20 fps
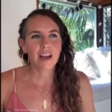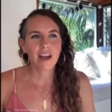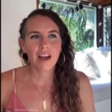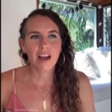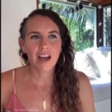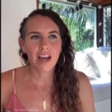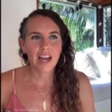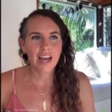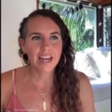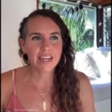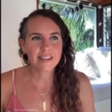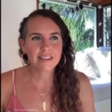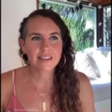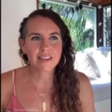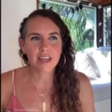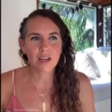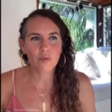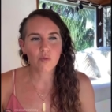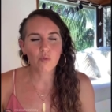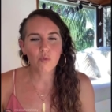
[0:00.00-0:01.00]
It's
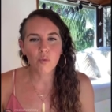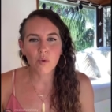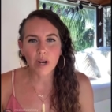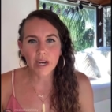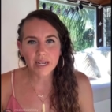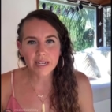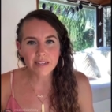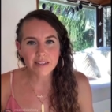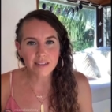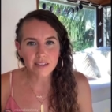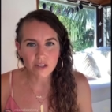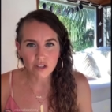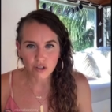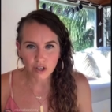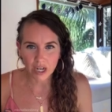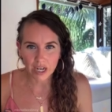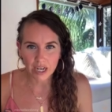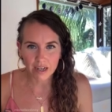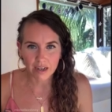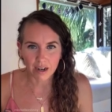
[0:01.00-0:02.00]
like, what is the
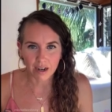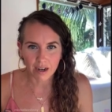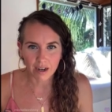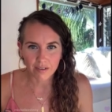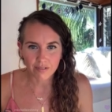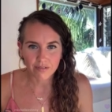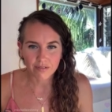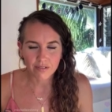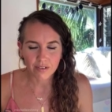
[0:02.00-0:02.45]
trade off?